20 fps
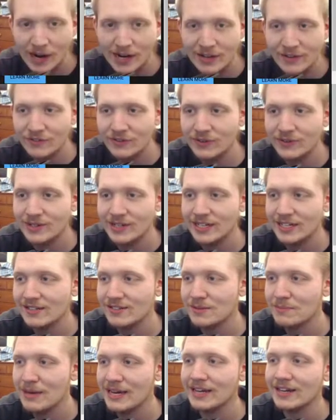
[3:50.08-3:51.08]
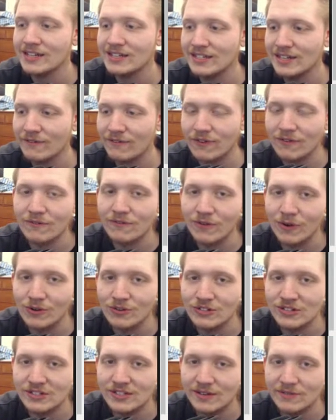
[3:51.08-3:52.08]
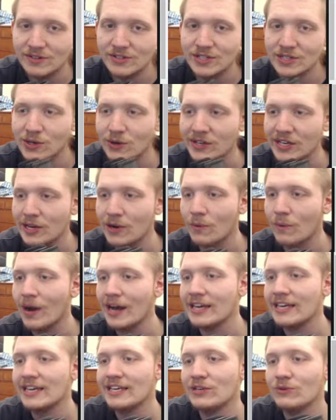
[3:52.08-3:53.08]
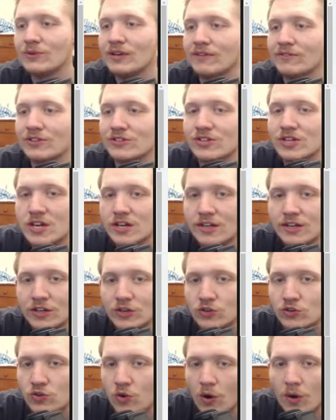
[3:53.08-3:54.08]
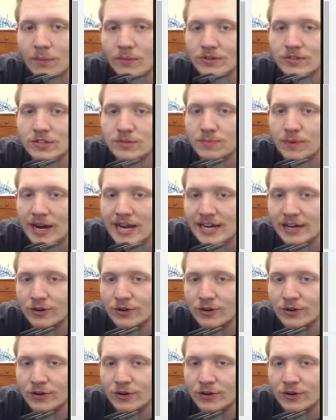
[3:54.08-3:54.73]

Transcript: do you feel the need to make different versions every single year? Why can't you give us normal Sprite